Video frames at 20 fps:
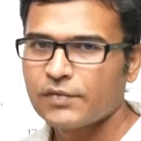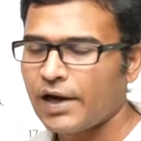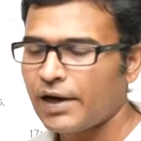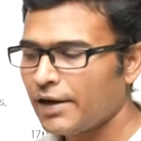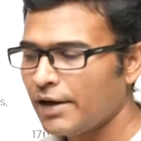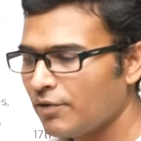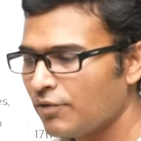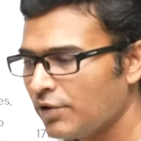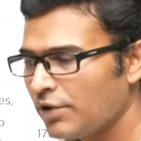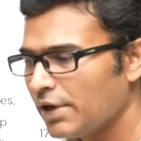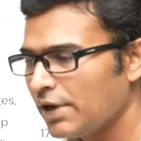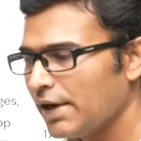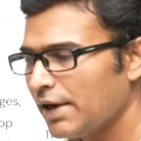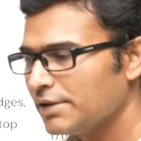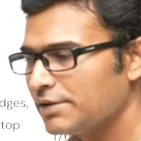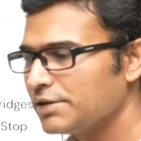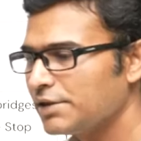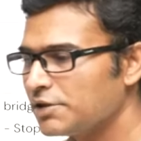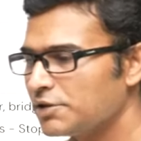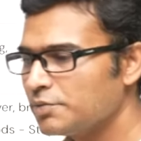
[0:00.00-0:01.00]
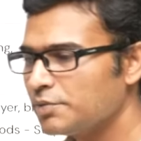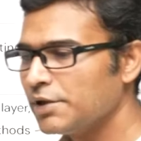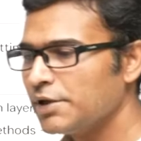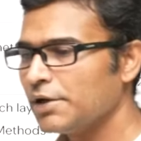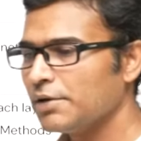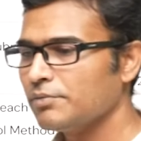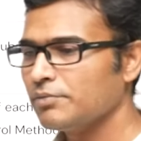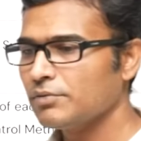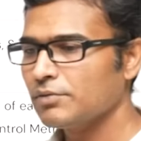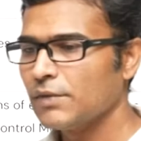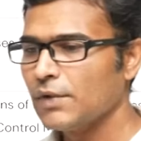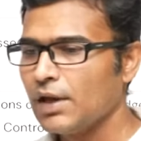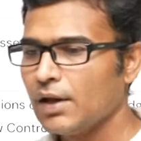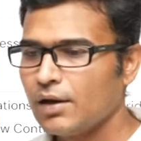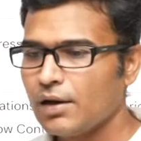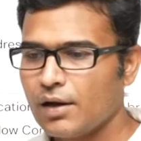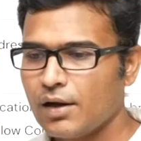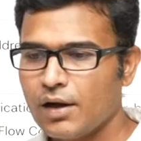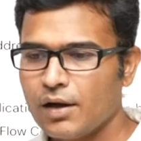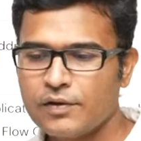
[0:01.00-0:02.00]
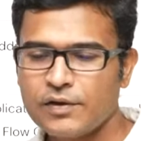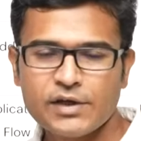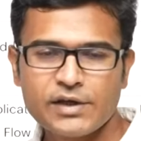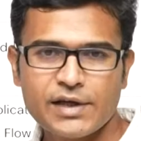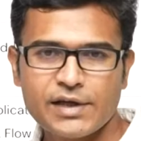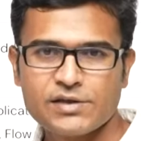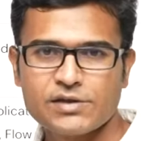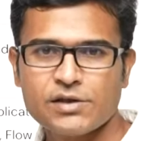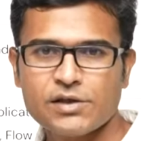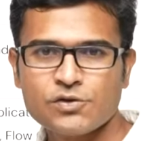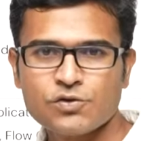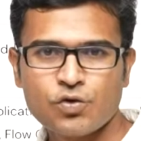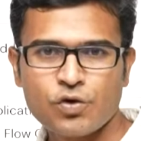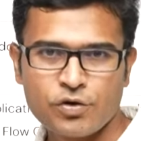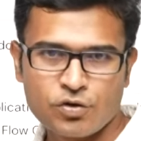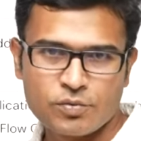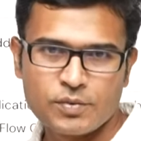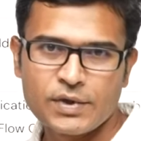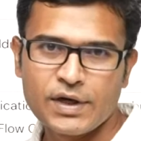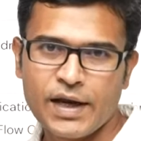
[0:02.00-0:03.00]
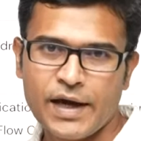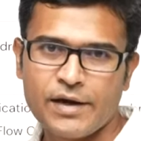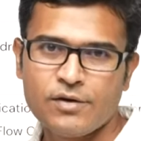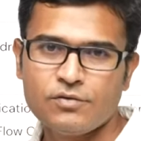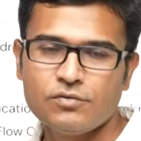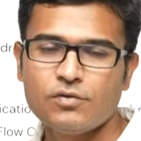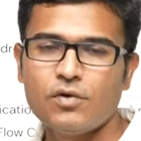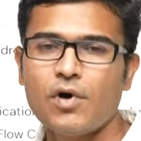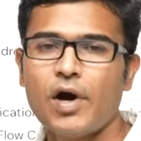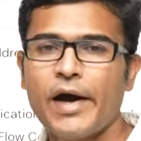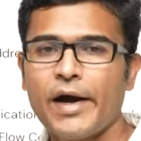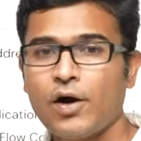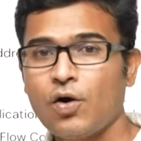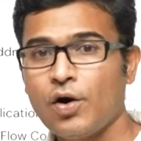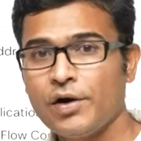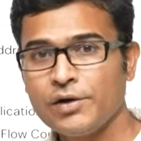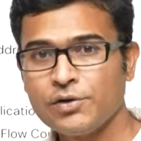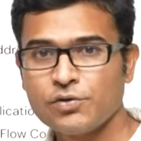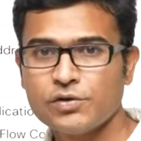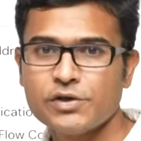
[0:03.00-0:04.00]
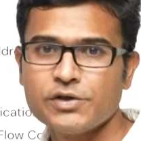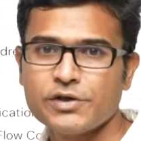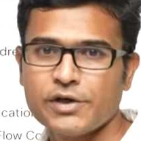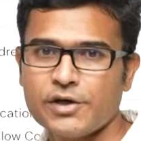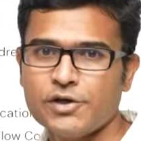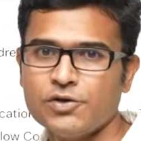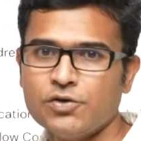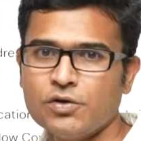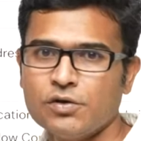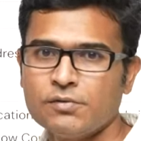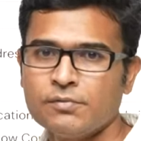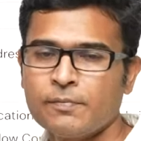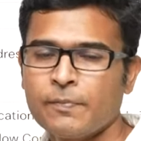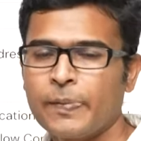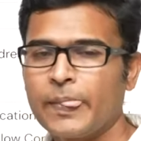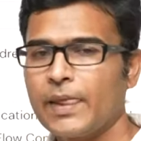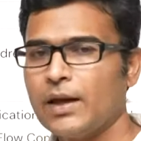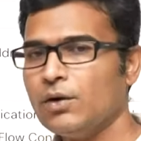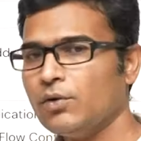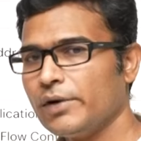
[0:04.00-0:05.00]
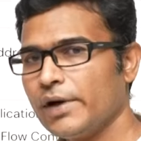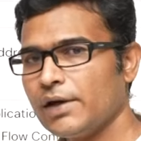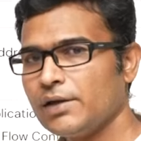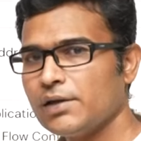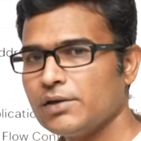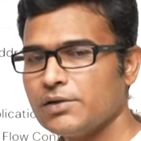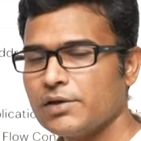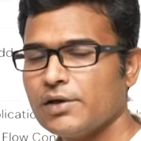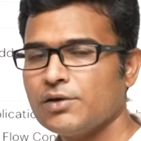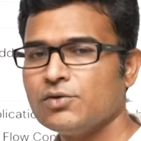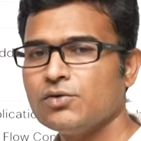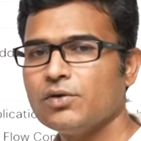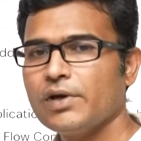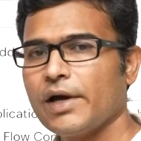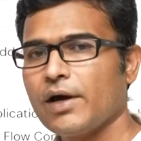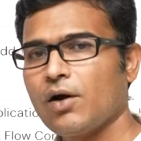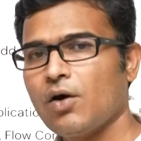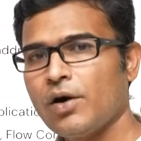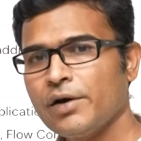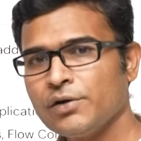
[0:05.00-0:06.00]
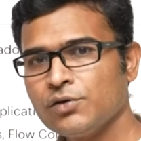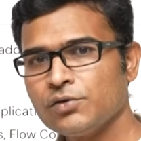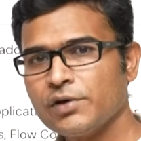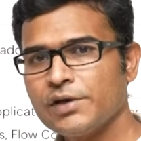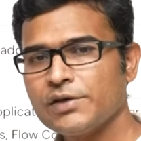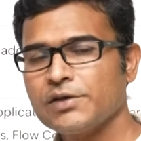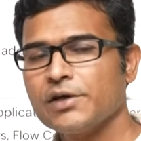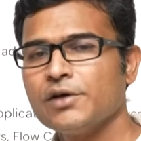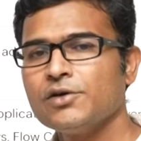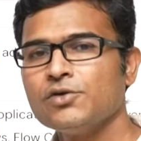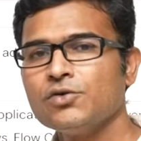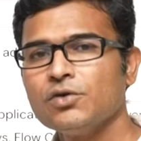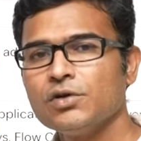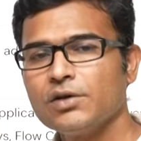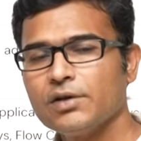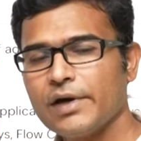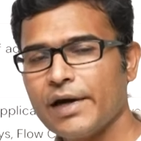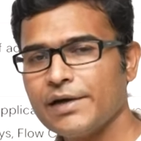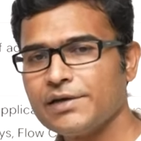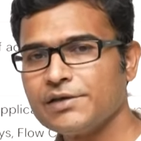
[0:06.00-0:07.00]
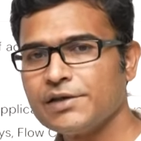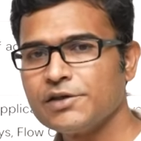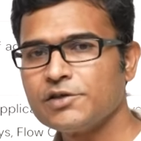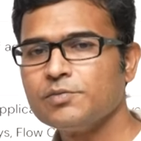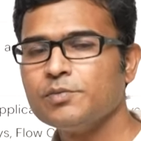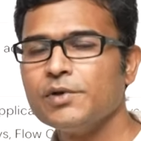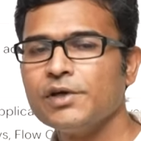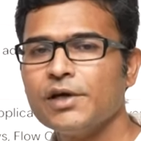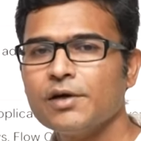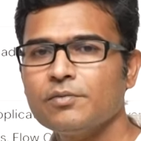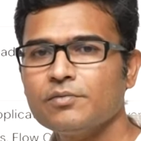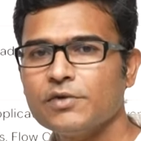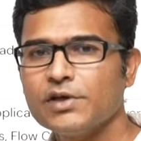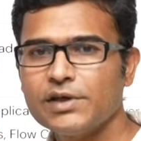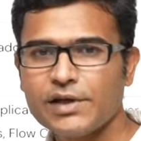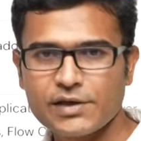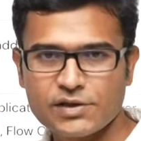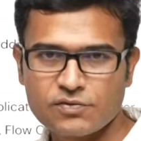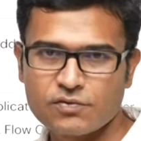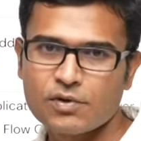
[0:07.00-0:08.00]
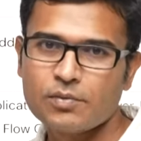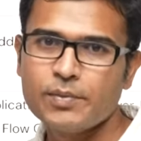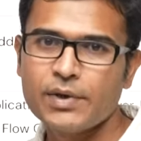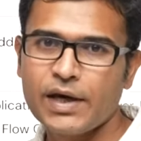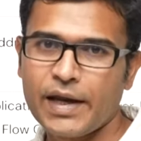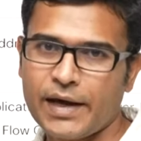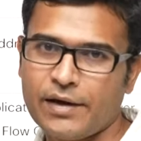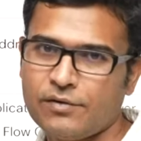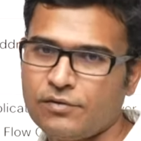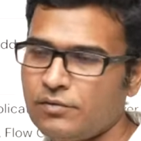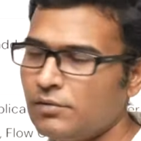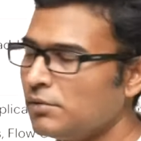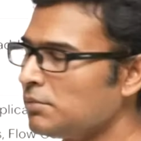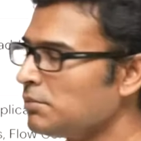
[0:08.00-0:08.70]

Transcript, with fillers: and every day at 6 p.m. Uh, the test is going to be live according to the schedule. Look at the schedule. According to that schedule, at 6 p.m. the test will be live.